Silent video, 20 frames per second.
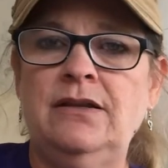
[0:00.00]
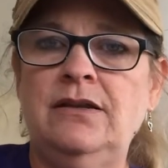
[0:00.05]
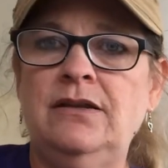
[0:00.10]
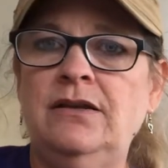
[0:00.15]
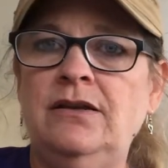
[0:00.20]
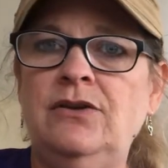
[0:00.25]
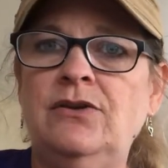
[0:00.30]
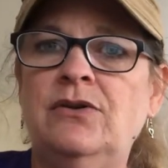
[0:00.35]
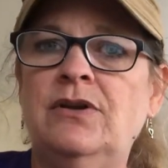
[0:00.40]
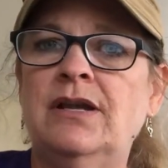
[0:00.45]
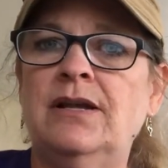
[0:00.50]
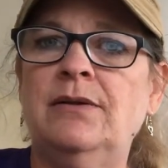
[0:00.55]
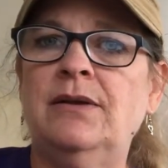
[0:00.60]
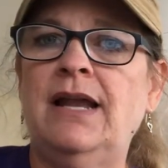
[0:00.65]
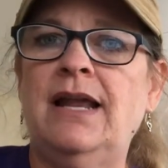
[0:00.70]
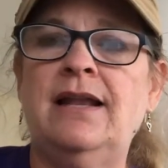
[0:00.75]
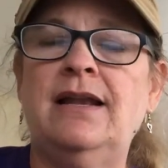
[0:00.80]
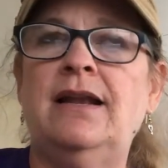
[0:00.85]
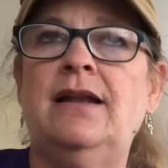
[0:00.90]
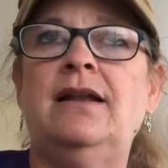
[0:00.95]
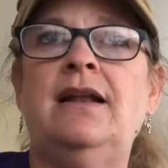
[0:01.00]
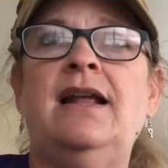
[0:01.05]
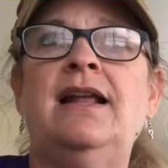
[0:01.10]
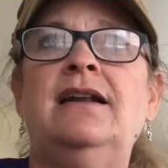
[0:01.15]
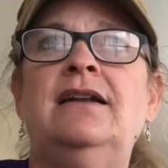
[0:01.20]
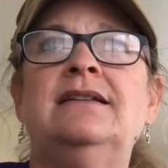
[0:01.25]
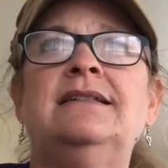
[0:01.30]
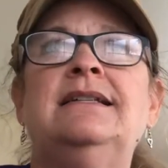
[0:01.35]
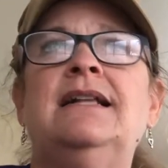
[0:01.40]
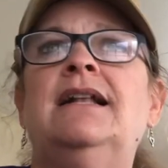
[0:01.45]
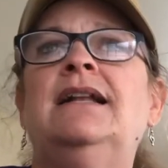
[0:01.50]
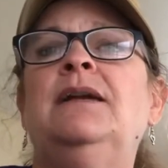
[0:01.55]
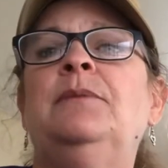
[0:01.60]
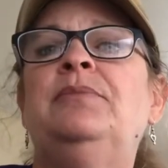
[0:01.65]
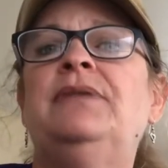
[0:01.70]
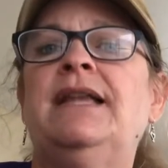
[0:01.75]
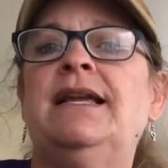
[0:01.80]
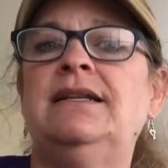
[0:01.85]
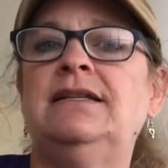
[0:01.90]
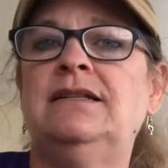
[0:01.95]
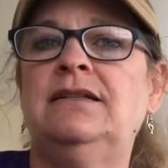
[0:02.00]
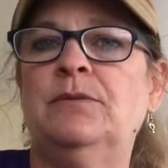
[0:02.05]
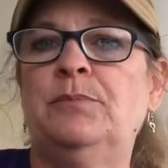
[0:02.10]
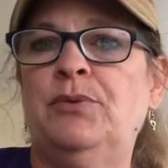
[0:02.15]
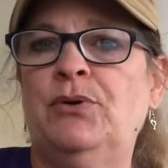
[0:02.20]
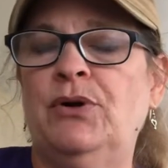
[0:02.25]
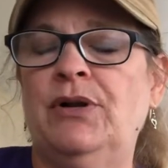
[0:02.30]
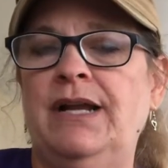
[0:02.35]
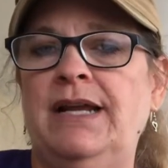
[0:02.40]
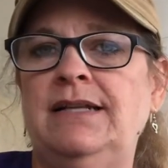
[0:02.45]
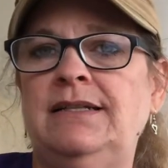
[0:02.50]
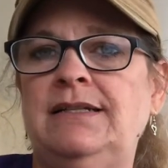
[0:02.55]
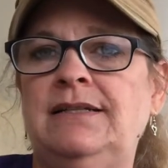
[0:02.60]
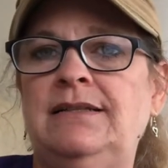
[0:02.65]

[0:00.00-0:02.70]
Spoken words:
you can, in a sunny place to put it,